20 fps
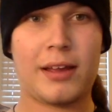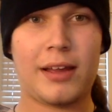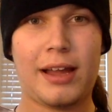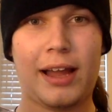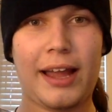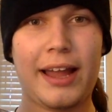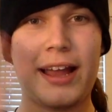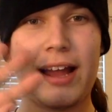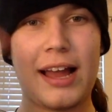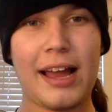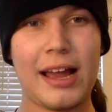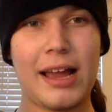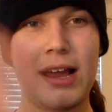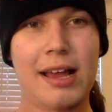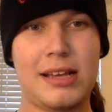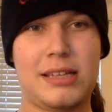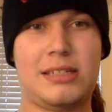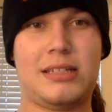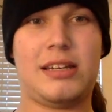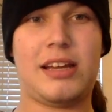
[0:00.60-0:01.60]
Hey
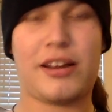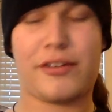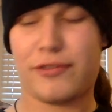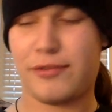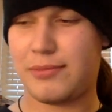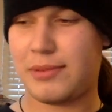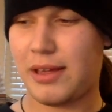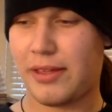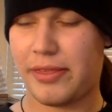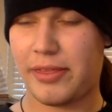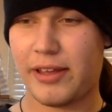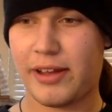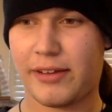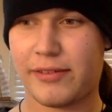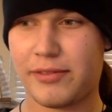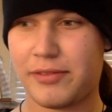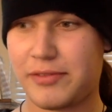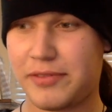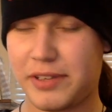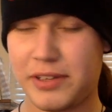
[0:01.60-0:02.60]
guys, Nick from Deathlike
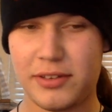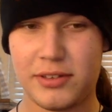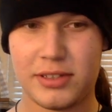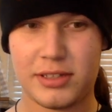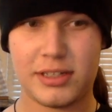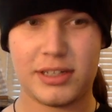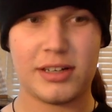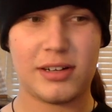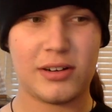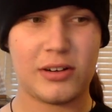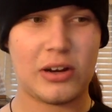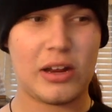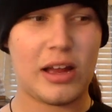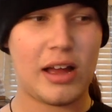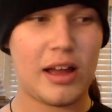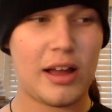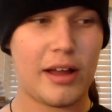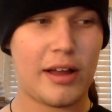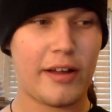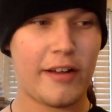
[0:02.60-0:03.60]
Reviews here,
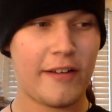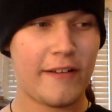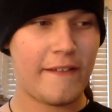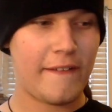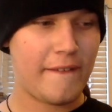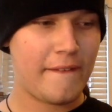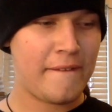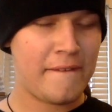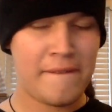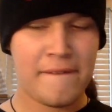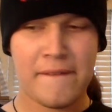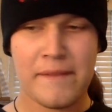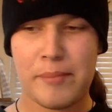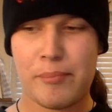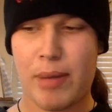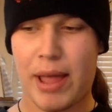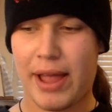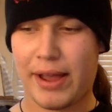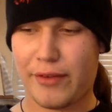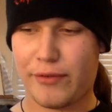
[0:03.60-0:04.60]
uh,
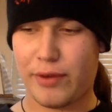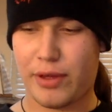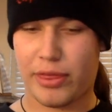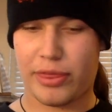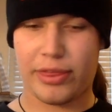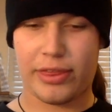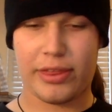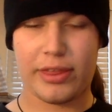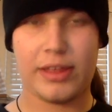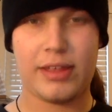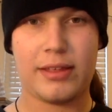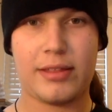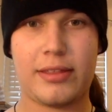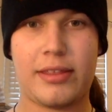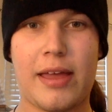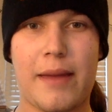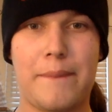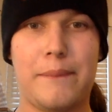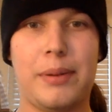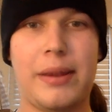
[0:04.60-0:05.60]
back with
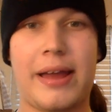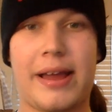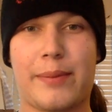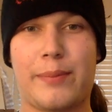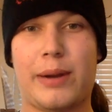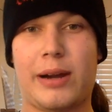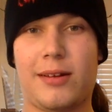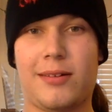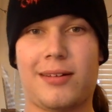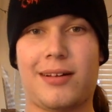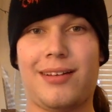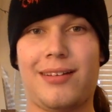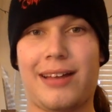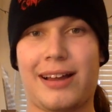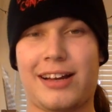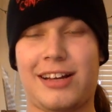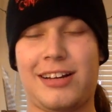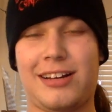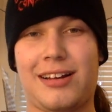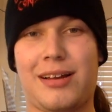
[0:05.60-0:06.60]
that Black Metal
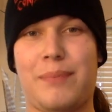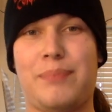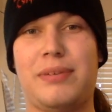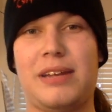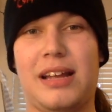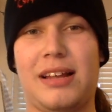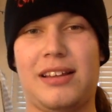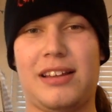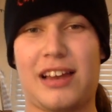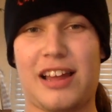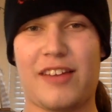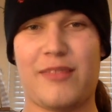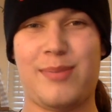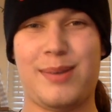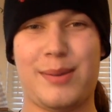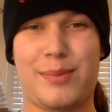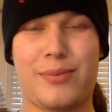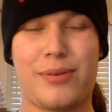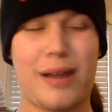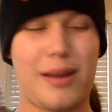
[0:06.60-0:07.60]
Collection update that I've
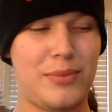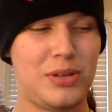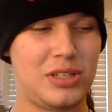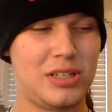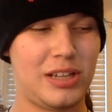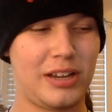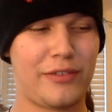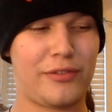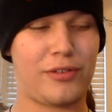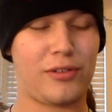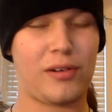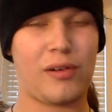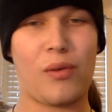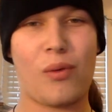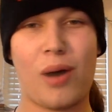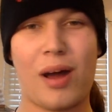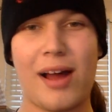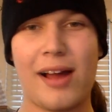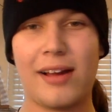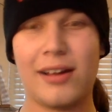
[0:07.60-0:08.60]
been promising for a
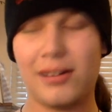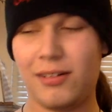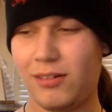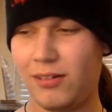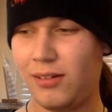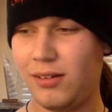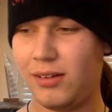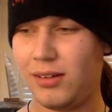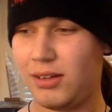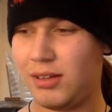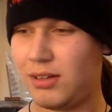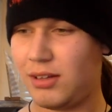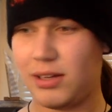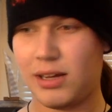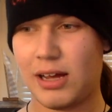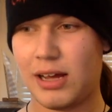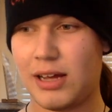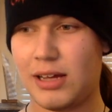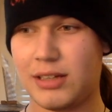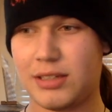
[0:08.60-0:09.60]
while.
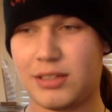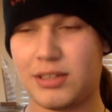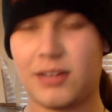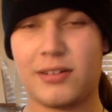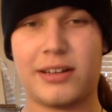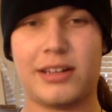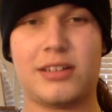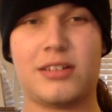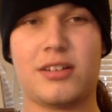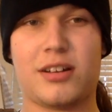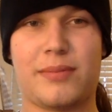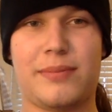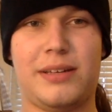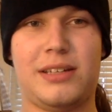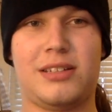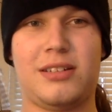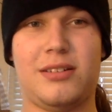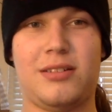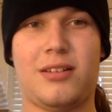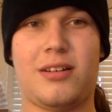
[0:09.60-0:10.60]
Uh, sorry it took me
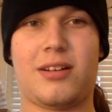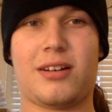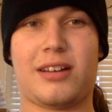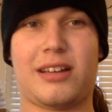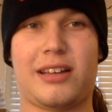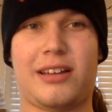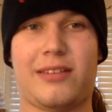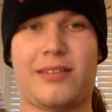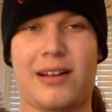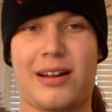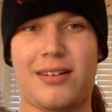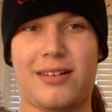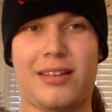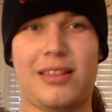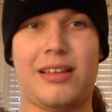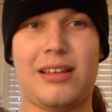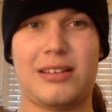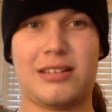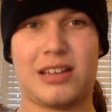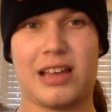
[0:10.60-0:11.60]
so long to get around to
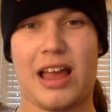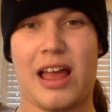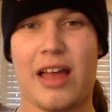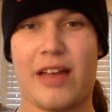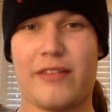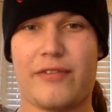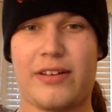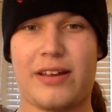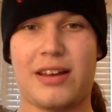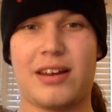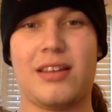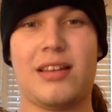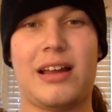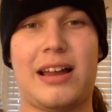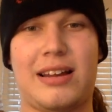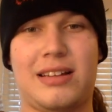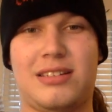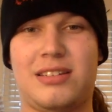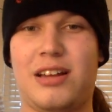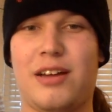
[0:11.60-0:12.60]
this, I've had a
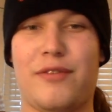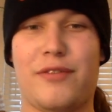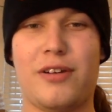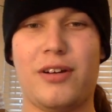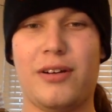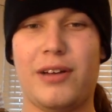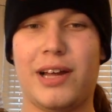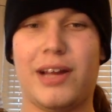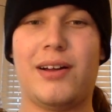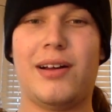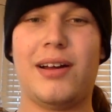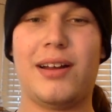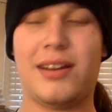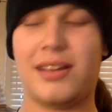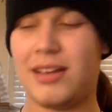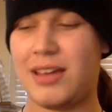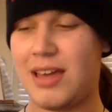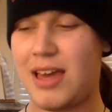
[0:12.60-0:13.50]
lot of stuff going on,